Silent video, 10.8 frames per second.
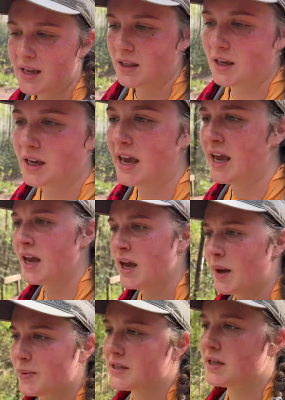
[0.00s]
the
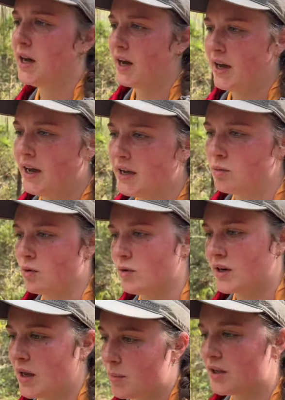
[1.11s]
campsite where we're
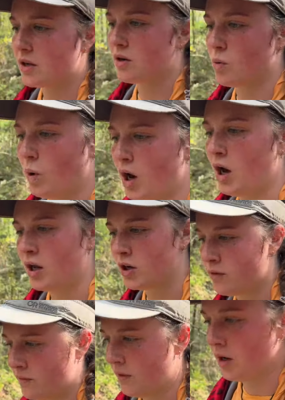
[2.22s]
camping near a
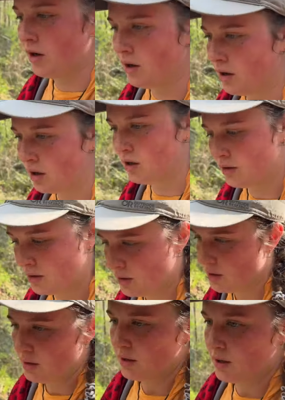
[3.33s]
waterfall.
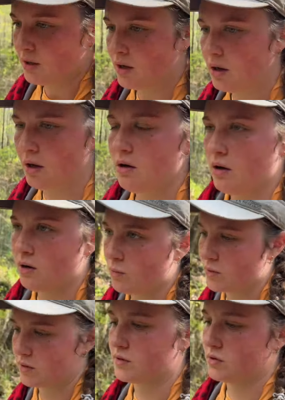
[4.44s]
Oh,
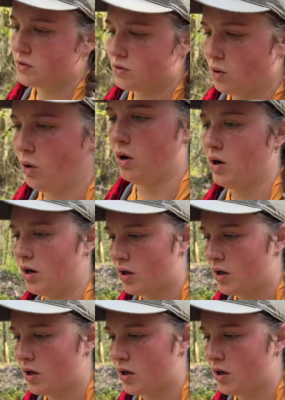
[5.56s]
we're sore.